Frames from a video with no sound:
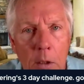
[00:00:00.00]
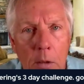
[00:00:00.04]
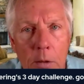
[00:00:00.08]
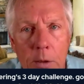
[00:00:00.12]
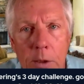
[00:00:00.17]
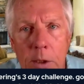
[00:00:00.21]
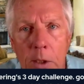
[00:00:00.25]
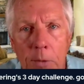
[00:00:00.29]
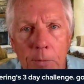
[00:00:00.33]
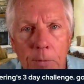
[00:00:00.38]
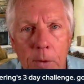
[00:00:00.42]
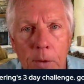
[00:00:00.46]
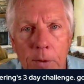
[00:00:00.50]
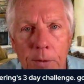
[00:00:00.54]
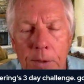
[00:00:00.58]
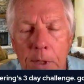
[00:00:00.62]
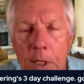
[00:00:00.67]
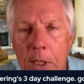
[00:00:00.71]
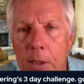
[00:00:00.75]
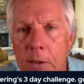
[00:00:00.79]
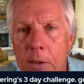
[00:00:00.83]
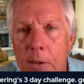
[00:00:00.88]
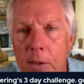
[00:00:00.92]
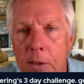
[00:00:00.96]
different
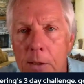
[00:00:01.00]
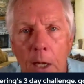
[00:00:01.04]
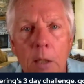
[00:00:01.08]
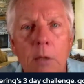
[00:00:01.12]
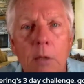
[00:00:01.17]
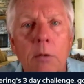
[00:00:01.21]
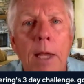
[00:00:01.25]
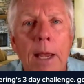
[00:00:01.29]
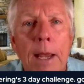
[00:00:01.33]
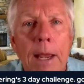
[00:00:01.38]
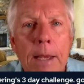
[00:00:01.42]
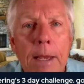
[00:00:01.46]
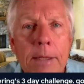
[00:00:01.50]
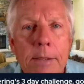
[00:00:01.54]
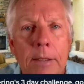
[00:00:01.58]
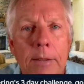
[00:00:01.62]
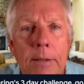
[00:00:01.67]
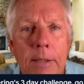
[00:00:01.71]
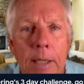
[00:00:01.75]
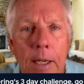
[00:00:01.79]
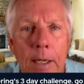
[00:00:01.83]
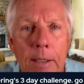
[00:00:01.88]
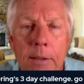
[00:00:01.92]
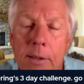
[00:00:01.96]
things, I don't
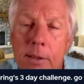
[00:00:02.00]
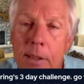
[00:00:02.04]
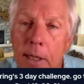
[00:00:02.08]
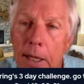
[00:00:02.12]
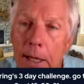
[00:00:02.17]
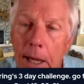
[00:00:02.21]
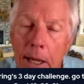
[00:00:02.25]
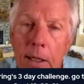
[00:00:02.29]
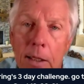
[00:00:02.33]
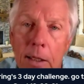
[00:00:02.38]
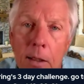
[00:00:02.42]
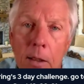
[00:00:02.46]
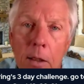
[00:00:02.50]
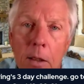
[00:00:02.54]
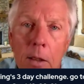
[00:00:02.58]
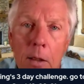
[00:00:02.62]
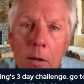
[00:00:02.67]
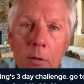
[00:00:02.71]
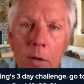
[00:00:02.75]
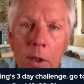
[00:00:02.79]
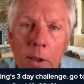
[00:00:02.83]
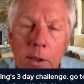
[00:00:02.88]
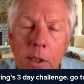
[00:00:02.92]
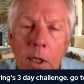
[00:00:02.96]
hesitate to say, hey,
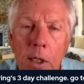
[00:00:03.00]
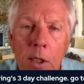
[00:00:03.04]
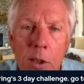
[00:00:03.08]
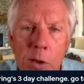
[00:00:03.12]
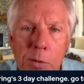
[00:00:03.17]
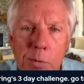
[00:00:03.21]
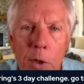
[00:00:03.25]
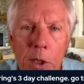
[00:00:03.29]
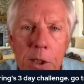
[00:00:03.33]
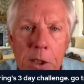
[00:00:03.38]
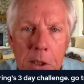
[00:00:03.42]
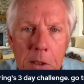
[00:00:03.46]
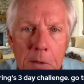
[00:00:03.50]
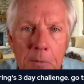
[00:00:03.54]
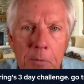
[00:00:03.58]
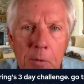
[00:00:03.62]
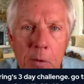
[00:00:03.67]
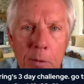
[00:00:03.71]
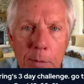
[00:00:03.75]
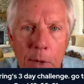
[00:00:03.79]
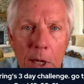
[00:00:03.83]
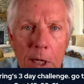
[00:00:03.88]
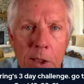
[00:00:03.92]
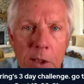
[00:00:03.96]
let's get as much
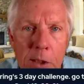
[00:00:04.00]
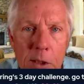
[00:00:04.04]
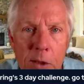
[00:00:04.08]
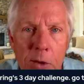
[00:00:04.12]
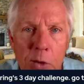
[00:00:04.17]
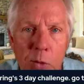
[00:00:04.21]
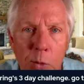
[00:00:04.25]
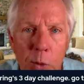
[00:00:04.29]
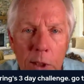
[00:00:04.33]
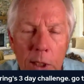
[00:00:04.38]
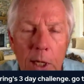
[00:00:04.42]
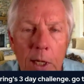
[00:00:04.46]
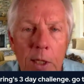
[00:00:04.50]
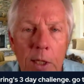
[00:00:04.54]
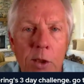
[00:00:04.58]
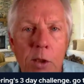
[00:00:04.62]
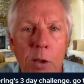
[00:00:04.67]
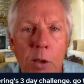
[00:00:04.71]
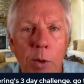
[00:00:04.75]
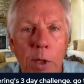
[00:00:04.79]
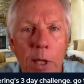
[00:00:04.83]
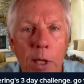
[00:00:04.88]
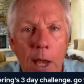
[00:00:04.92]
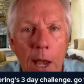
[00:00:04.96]
information as we can
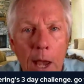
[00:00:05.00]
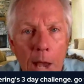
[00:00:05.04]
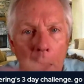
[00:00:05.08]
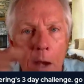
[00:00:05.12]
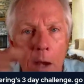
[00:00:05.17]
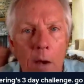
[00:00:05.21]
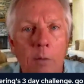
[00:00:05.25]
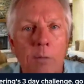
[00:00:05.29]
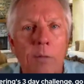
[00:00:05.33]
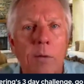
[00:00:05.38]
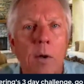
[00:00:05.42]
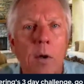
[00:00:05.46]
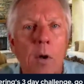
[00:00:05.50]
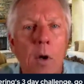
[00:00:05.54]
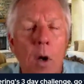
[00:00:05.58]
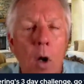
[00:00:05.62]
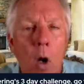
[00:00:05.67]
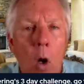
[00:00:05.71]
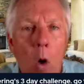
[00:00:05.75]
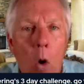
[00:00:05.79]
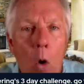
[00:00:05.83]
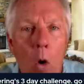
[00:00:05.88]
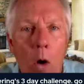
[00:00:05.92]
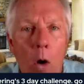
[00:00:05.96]
so we have
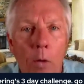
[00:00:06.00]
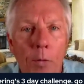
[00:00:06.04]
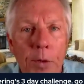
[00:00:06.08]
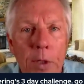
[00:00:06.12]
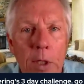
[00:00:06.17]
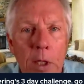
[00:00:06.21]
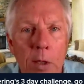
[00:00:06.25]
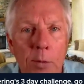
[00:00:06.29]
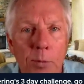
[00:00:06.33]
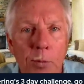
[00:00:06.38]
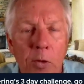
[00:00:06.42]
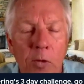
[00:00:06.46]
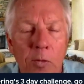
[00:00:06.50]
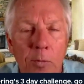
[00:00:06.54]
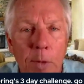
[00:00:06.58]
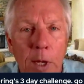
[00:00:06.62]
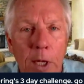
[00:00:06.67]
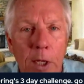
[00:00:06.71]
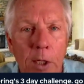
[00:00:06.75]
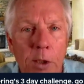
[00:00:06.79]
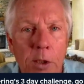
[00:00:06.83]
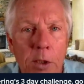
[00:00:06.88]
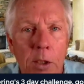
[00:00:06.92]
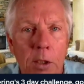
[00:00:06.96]
all the
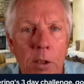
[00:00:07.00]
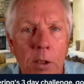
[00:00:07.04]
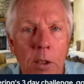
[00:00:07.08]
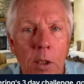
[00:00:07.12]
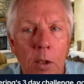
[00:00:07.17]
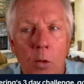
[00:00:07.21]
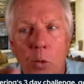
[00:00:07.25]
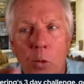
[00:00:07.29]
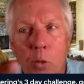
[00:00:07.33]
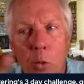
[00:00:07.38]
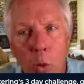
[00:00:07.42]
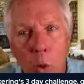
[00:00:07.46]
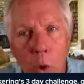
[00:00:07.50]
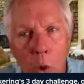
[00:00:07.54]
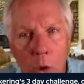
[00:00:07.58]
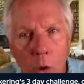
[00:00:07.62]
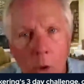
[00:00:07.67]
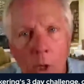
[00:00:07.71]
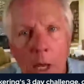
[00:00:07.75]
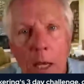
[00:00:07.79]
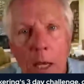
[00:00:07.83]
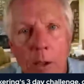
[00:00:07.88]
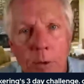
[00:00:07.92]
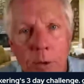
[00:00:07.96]
information,
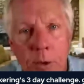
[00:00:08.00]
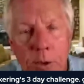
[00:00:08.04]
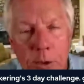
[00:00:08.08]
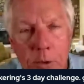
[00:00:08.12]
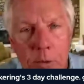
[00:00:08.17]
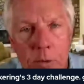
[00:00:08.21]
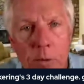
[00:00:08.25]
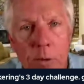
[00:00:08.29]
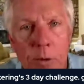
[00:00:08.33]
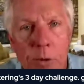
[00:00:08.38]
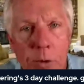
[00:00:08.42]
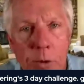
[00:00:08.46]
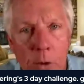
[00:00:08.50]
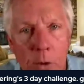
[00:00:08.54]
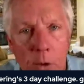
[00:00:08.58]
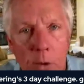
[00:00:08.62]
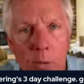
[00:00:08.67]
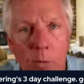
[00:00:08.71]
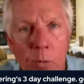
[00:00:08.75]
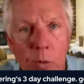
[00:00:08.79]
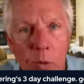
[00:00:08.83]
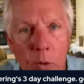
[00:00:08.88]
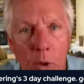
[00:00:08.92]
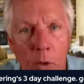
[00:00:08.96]
rule out
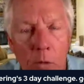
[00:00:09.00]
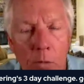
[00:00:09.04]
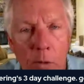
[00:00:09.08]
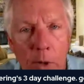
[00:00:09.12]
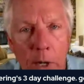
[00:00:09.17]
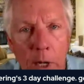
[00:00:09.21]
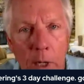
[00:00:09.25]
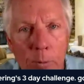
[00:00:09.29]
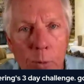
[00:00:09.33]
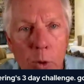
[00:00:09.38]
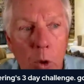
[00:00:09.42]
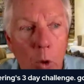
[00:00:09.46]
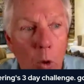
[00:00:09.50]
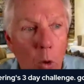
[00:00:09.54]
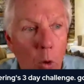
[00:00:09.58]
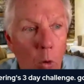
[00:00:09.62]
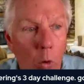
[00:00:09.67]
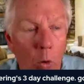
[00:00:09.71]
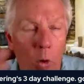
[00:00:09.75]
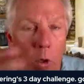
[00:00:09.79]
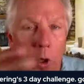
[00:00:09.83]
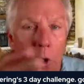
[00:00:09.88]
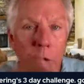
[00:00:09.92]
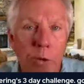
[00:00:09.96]
certain programs
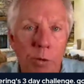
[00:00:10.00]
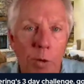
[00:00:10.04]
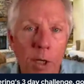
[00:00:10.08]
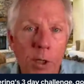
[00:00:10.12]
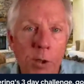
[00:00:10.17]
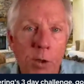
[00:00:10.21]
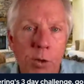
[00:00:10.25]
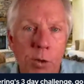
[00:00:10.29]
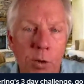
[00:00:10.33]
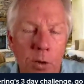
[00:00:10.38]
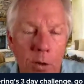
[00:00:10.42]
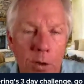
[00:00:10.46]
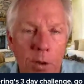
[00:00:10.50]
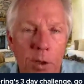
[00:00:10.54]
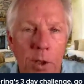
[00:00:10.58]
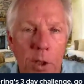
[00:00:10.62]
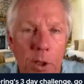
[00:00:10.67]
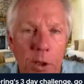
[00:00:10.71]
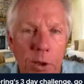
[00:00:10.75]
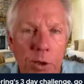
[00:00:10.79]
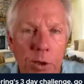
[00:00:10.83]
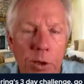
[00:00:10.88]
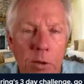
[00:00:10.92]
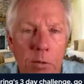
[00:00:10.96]
or address certain
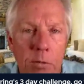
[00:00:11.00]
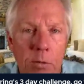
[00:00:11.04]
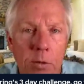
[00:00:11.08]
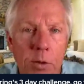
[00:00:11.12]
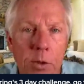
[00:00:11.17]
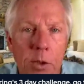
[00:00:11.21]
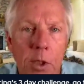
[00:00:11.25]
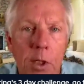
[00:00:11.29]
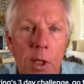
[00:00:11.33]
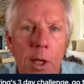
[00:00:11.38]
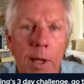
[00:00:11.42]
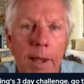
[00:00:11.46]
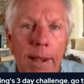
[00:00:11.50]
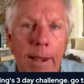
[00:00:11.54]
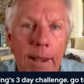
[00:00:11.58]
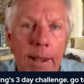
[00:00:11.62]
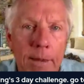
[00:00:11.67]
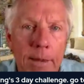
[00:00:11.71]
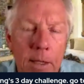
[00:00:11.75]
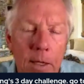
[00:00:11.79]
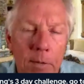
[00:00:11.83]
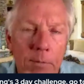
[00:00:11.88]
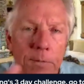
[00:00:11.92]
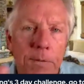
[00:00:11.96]
issues,
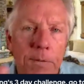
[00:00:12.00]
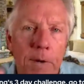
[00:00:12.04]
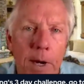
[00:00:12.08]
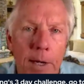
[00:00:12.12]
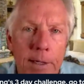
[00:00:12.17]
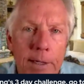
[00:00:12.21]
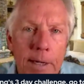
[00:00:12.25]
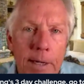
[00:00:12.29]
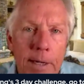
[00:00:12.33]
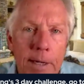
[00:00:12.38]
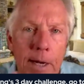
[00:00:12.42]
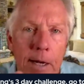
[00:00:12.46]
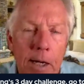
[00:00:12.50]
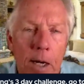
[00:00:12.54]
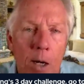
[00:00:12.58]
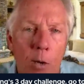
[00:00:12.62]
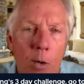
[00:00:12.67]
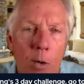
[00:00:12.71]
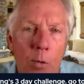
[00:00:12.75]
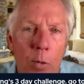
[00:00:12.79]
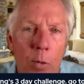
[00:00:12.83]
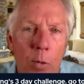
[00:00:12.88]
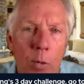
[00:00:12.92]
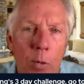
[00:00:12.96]
and then find out how
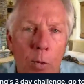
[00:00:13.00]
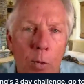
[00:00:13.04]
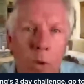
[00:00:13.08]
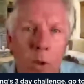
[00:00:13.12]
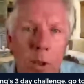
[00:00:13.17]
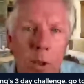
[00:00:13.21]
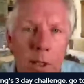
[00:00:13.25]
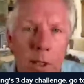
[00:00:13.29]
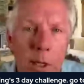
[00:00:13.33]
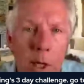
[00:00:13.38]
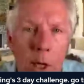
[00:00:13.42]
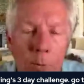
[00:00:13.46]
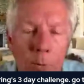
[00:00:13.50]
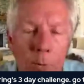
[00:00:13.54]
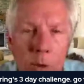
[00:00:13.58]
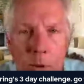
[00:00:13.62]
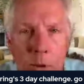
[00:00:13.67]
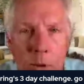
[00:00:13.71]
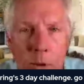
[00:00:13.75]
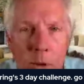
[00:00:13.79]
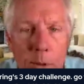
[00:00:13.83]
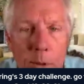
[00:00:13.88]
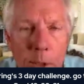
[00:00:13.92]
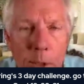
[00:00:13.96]
we can help this person
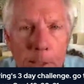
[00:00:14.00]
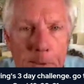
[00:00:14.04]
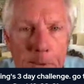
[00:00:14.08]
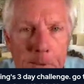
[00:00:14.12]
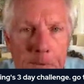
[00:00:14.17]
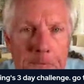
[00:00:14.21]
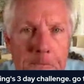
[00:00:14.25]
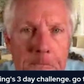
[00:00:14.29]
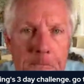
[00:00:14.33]
the best.